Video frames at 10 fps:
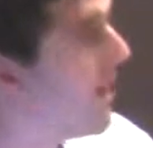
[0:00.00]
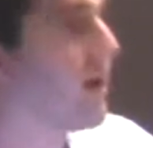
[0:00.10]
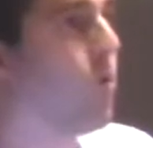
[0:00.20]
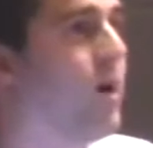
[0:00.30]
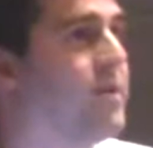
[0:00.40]

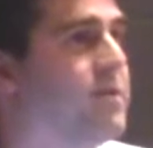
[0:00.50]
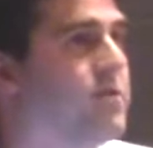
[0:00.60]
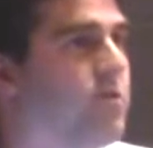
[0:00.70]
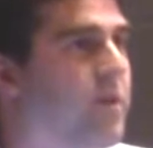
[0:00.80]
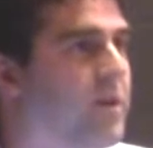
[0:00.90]
likewise,
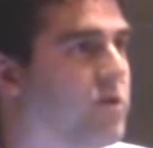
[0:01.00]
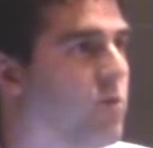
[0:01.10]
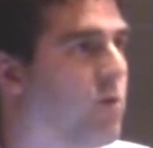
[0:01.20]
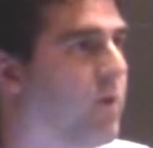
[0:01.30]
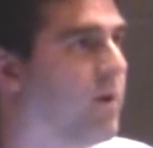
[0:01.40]
these are things
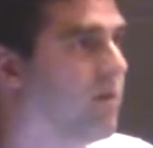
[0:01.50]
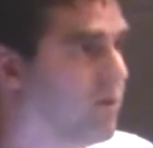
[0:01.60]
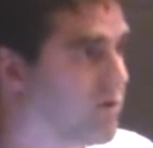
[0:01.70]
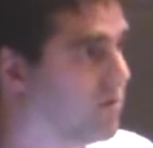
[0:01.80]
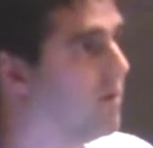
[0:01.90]
where we can
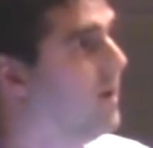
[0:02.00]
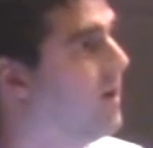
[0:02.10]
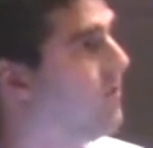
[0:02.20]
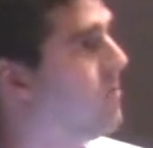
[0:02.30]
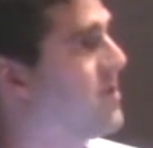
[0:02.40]
also,
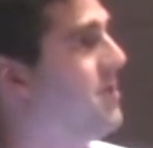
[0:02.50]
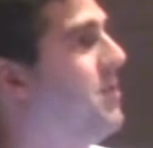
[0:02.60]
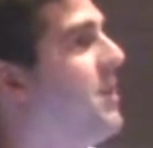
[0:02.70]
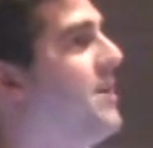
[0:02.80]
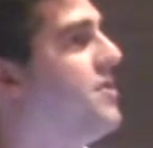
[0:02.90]
from a
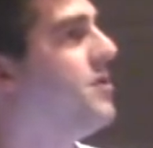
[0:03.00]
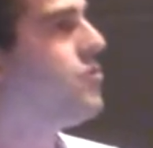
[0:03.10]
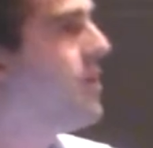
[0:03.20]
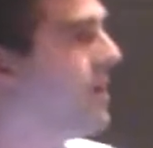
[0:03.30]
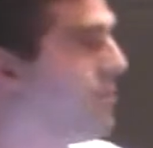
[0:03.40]
simulation and
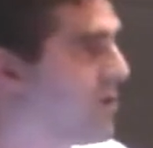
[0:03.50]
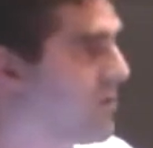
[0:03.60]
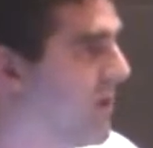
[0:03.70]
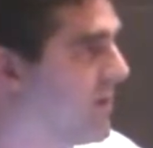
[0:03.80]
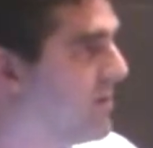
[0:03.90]
training
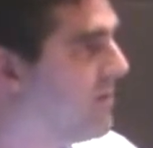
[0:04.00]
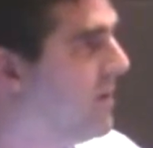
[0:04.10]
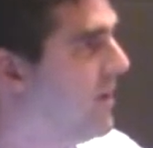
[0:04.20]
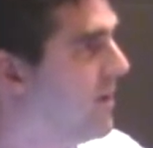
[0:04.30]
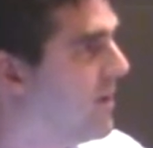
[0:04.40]
perspective,
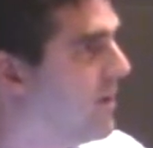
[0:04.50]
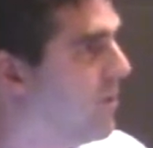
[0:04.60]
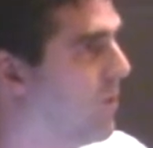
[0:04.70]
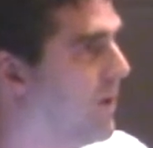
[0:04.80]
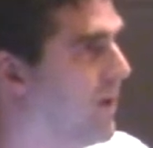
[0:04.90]

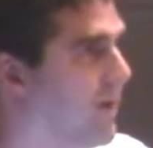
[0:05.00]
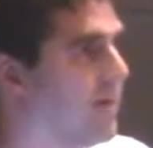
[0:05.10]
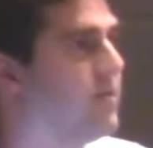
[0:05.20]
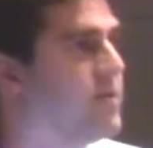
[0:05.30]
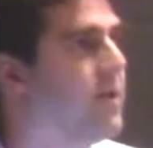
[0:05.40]
we
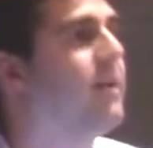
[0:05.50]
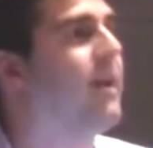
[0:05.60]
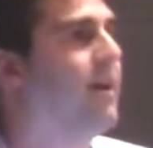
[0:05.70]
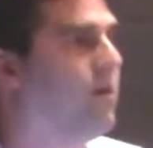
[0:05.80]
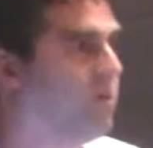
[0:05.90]
can send
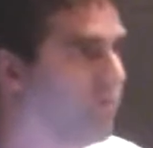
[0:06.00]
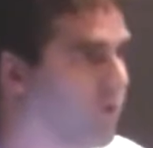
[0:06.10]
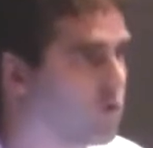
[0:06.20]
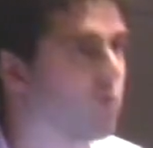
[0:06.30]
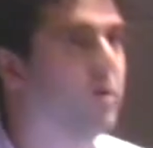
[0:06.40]
down
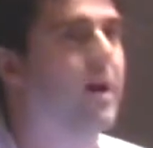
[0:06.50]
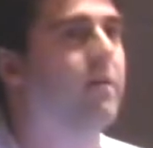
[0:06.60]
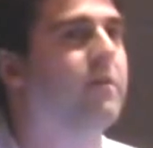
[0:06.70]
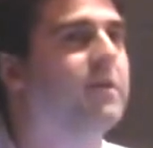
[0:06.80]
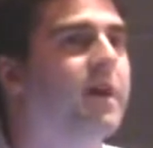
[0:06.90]
virtual
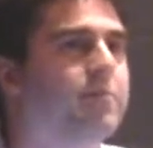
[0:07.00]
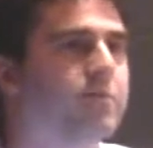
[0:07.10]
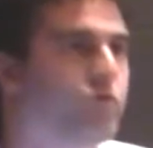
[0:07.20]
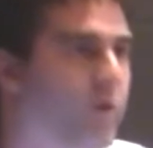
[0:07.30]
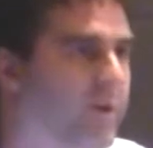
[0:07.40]
reality types
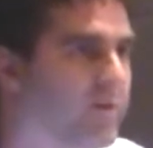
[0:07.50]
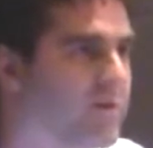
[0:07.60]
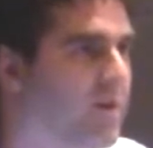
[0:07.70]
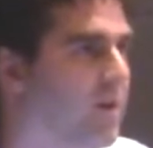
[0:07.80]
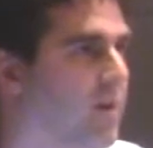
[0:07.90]
of
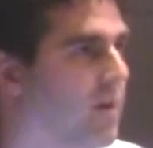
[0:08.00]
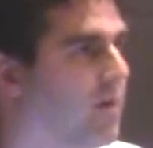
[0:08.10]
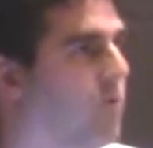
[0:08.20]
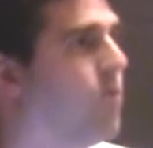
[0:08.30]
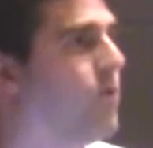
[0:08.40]
trainers
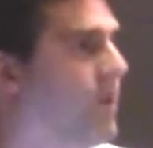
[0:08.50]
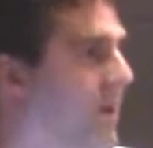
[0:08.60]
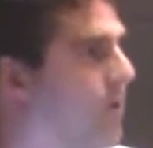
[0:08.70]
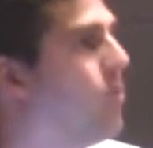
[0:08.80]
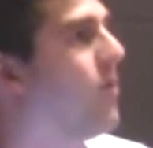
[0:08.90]
over the
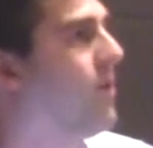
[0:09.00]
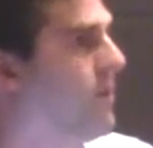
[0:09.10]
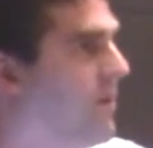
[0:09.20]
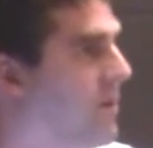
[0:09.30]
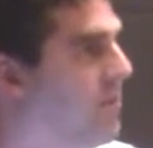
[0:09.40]
network
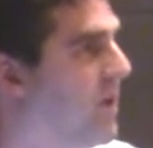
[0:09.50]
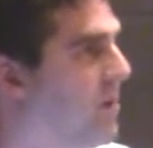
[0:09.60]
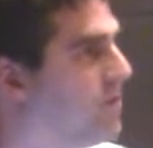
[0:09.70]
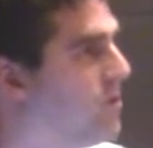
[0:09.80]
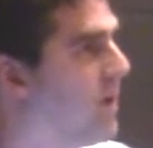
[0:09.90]
and be
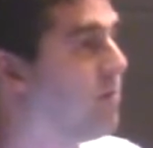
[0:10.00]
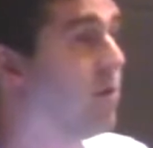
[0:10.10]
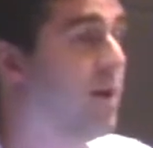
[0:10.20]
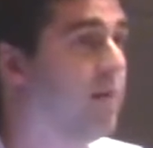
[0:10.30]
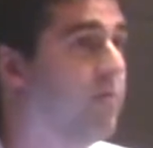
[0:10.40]
able to enable a
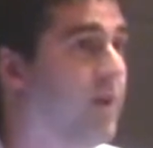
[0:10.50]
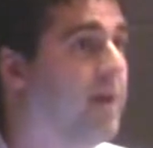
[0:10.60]
lot of